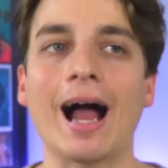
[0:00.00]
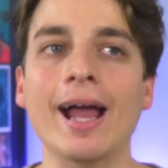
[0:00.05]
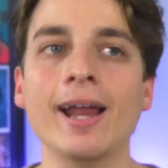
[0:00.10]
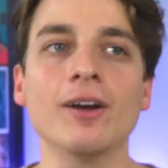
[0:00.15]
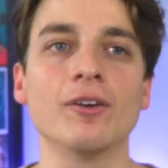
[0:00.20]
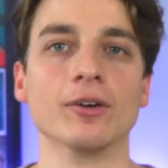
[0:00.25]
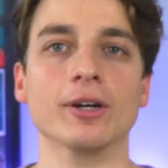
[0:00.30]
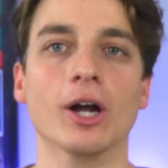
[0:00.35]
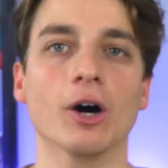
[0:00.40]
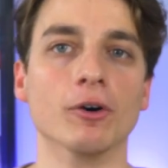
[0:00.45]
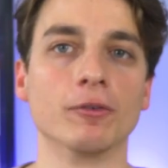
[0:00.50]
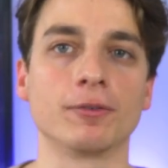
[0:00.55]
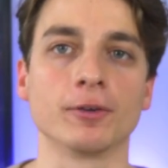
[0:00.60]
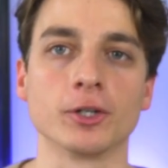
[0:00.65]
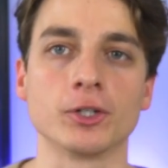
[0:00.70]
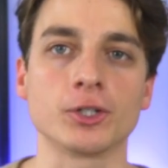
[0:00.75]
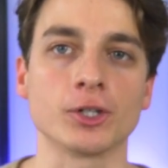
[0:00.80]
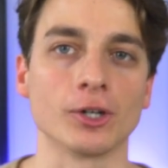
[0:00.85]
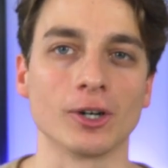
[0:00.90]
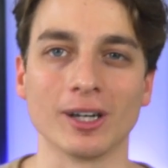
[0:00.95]
I don't know for
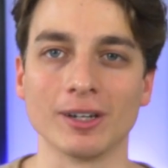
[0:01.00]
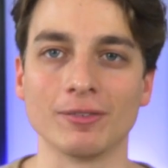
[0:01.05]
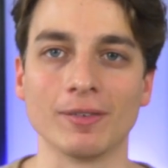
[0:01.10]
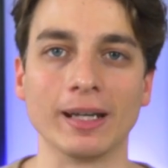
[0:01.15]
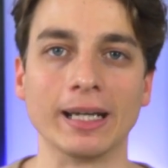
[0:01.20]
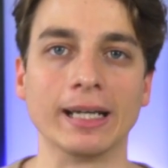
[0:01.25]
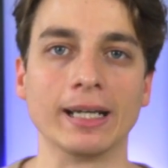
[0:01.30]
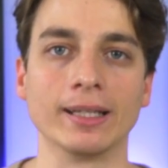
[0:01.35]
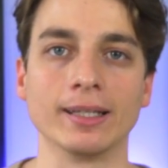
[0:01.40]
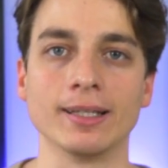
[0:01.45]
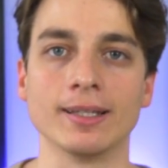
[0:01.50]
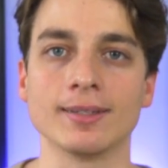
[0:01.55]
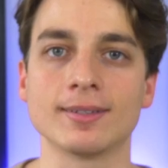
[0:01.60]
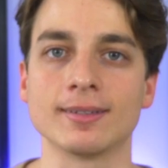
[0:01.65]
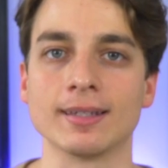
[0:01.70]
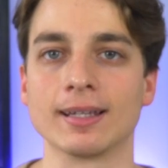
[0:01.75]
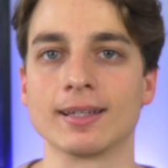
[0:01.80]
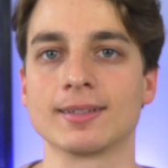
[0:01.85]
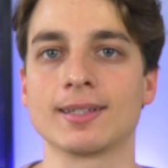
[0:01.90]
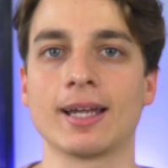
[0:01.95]
sure if any of these
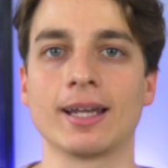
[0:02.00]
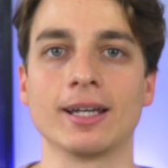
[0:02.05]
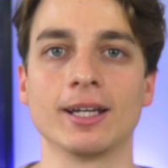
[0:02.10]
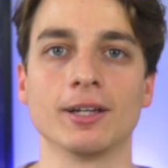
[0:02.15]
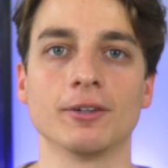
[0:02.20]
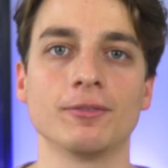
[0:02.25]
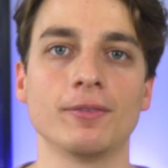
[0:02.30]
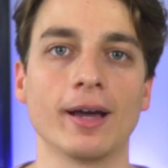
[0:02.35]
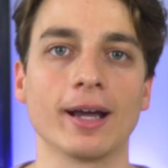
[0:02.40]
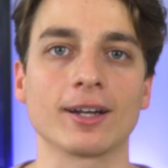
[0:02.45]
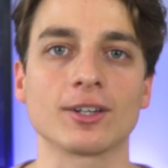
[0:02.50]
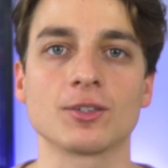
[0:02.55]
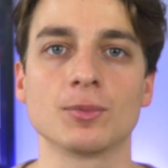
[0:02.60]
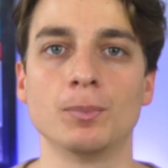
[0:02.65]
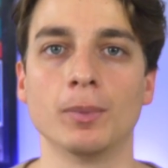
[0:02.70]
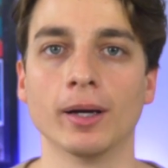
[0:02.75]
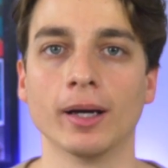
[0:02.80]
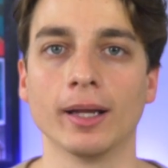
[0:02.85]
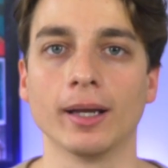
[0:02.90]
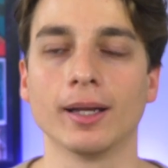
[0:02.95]
things had an effect,
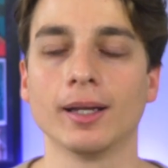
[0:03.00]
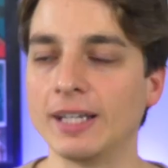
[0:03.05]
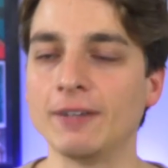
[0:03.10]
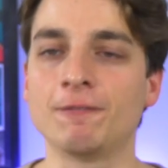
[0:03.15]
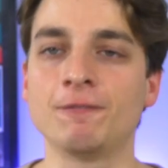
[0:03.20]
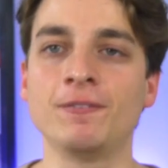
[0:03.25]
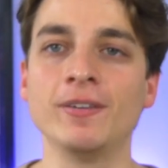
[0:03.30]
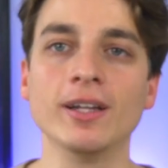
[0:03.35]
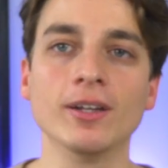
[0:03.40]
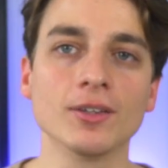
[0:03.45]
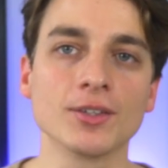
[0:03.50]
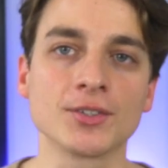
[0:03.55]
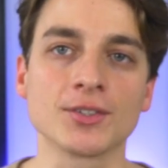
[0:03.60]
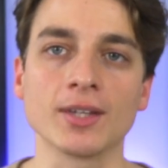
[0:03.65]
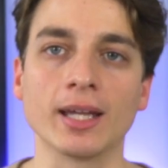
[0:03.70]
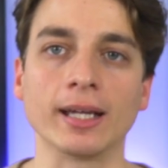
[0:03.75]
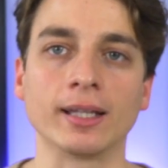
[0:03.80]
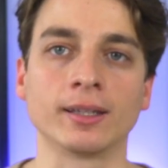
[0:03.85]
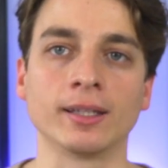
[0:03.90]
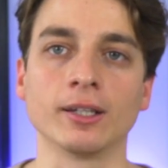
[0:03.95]
but it feels
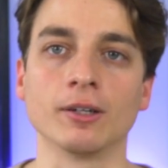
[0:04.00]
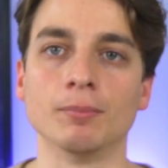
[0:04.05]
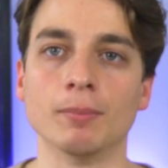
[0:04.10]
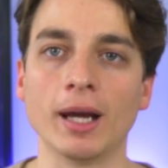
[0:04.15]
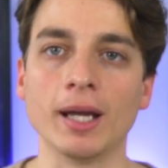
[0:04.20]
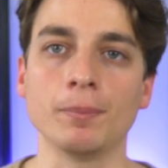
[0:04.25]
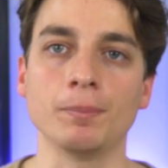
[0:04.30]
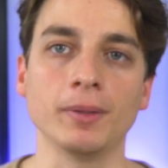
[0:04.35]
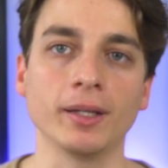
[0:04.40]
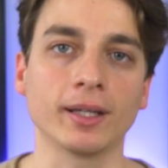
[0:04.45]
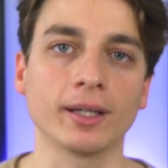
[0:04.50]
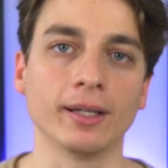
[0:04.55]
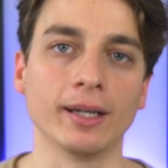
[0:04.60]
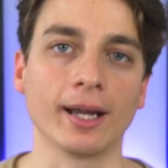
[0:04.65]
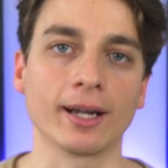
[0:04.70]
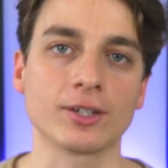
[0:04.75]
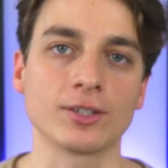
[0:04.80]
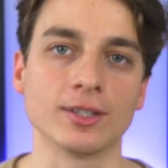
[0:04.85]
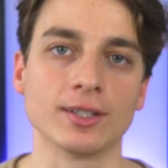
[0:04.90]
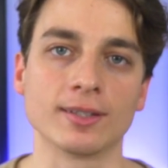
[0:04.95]
like there might be
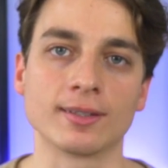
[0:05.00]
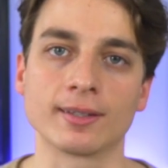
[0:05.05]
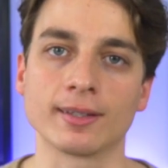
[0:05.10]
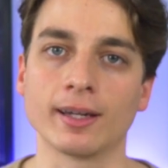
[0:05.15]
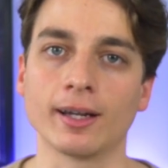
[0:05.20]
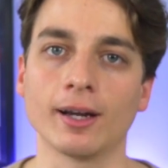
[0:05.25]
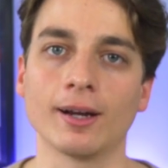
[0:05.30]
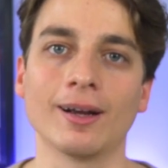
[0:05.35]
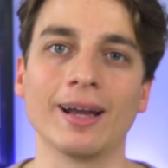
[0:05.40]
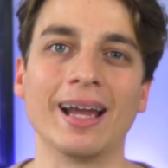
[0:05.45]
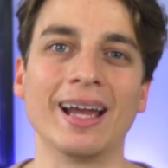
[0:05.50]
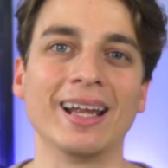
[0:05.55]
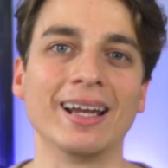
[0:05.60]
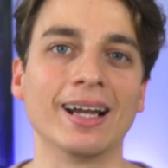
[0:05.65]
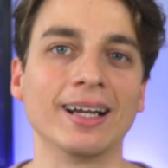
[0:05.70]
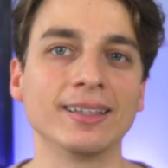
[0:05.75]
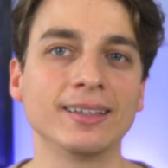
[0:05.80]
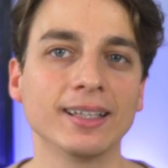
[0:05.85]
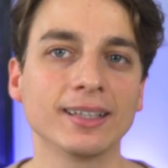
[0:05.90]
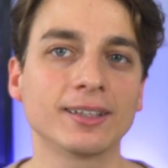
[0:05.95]
connections there,
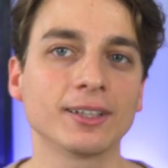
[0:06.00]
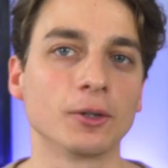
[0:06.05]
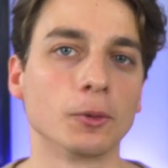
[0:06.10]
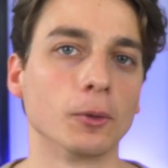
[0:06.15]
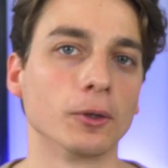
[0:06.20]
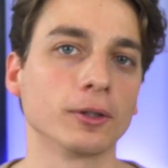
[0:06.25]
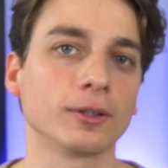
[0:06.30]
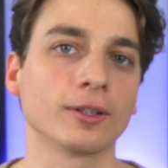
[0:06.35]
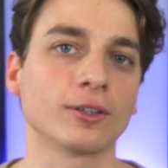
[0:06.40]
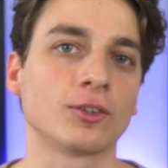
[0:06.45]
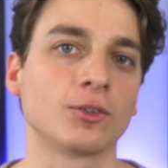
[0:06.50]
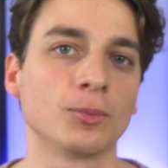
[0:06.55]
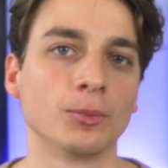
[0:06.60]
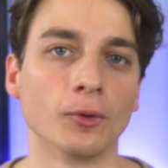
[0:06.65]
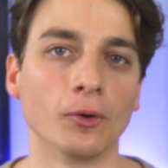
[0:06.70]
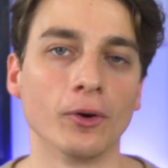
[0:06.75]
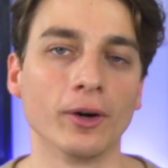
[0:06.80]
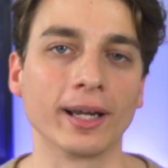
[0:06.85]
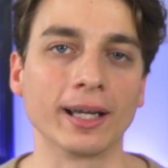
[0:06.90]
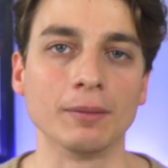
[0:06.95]
and I think they're worth
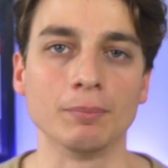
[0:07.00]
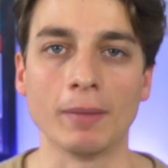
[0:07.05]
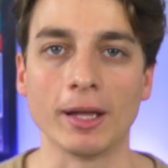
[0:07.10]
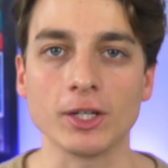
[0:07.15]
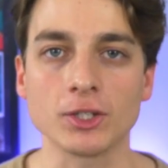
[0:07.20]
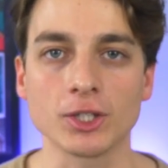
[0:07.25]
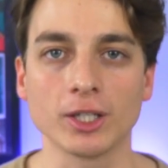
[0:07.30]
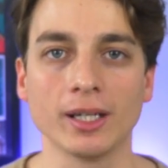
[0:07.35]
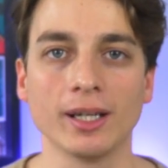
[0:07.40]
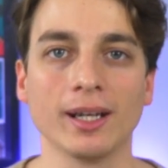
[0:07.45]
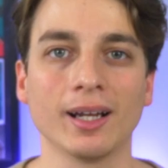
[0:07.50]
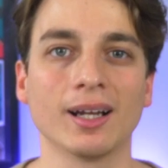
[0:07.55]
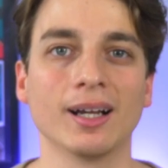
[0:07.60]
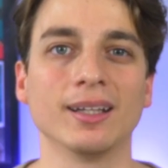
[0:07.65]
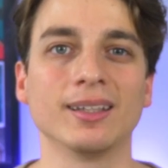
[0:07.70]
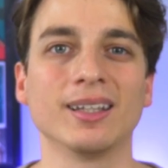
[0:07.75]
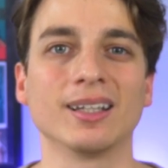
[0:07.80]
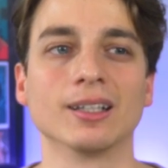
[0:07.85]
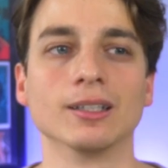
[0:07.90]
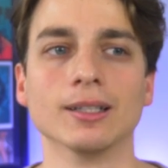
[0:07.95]
exploring and mentioning.
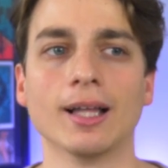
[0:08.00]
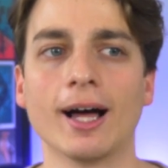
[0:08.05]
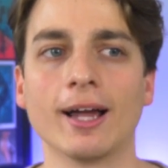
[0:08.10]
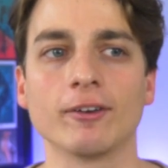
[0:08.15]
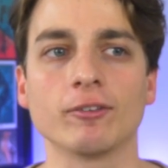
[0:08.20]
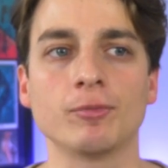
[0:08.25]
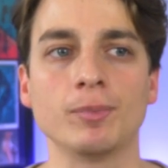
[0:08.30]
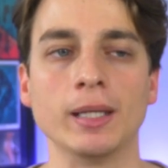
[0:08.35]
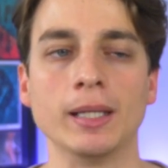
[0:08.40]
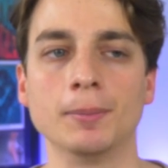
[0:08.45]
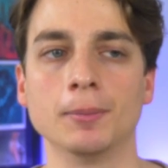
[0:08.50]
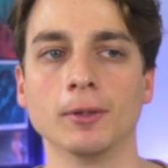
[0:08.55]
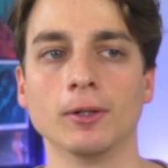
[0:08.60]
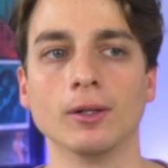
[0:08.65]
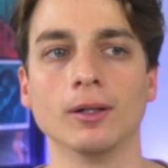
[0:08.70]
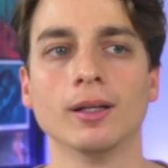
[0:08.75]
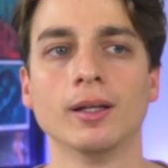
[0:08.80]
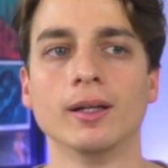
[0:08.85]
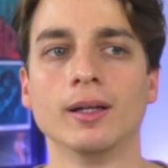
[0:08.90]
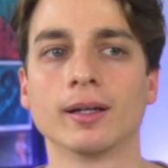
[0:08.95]
I think a lot of
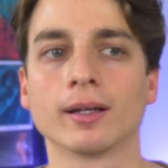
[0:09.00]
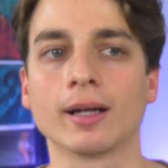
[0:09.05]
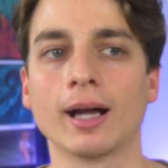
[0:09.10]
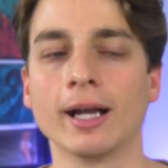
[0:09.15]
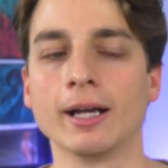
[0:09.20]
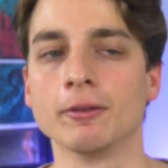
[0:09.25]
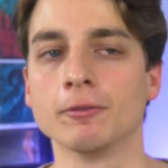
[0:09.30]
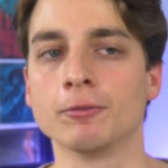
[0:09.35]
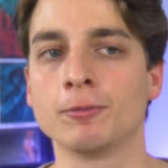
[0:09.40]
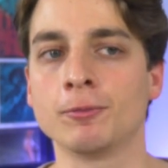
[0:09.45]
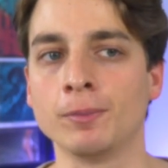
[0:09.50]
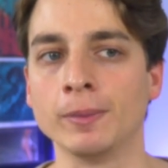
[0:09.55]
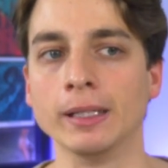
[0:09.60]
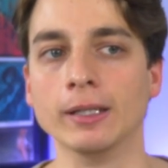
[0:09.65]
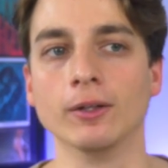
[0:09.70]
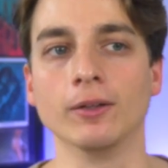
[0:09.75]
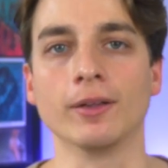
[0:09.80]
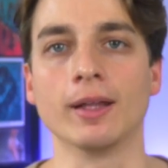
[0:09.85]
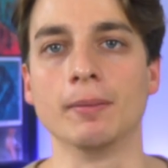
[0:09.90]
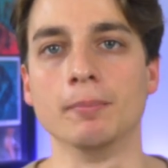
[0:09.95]
people kind of
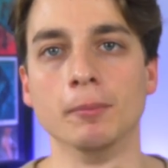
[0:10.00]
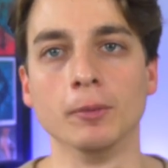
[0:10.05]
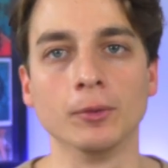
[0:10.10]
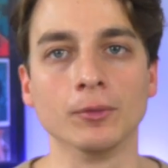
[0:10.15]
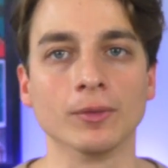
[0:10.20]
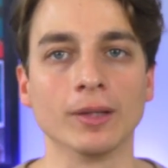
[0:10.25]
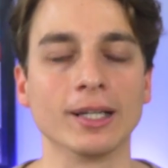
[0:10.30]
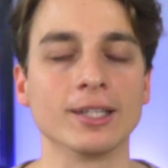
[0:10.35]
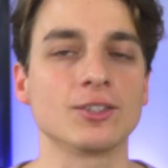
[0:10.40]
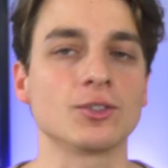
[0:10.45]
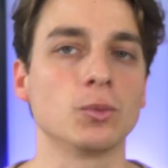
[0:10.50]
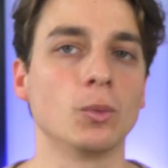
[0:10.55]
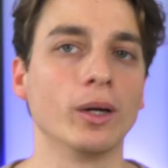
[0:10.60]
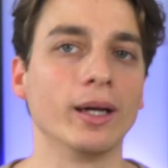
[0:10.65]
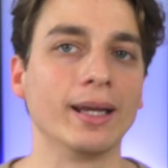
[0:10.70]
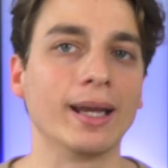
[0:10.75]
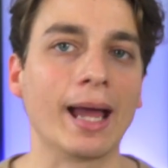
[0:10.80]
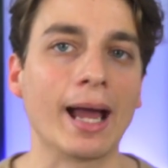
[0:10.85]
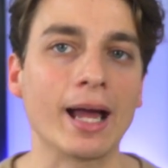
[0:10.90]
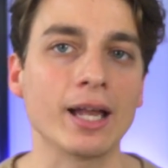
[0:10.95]
feel that Moonlight's
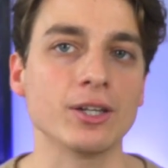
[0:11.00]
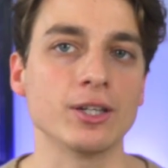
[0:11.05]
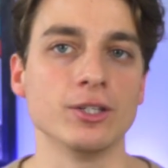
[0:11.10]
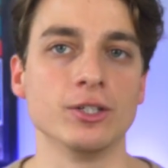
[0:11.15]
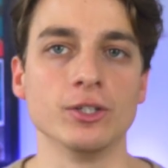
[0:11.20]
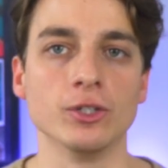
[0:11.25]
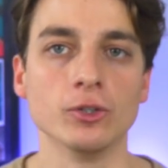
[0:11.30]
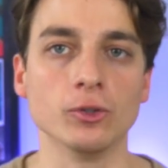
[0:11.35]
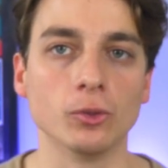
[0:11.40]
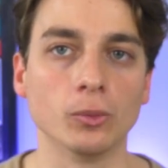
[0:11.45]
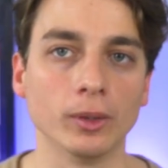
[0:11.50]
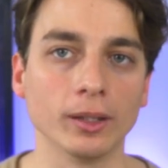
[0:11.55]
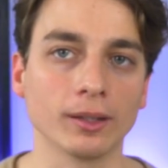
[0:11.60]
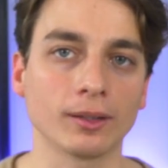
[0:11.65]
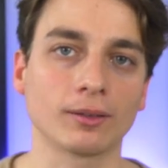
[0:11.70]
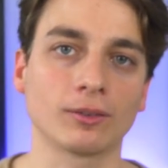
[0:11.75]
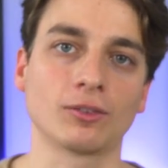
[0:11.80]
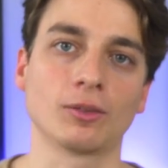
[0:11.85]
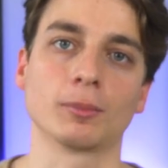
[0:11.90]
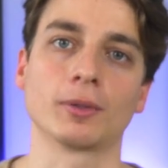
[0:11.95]
win had to do
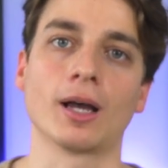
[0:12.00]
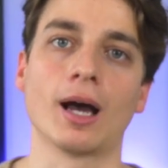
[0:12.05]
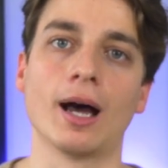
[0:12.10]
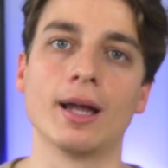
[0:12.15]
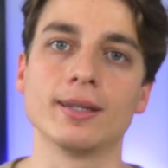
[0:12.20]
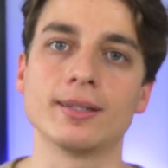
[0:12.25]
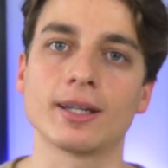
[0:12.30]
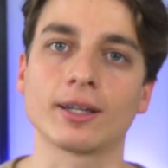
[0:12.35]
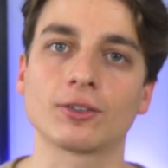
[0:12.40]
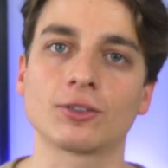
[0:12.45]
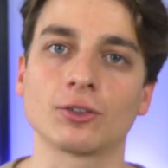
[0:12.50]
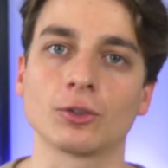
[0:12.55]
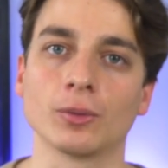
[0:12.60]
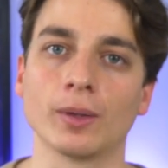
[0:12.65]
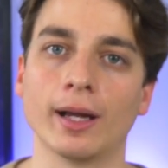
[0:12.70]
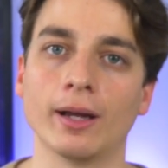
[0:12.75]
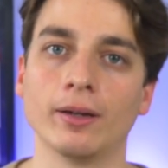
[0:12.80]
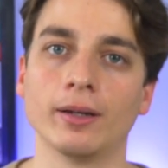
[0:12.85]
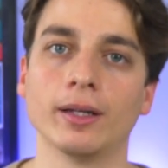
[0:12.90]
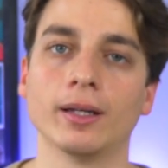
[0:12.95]
with some context
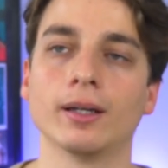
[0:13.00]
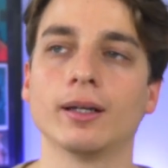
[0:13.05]
around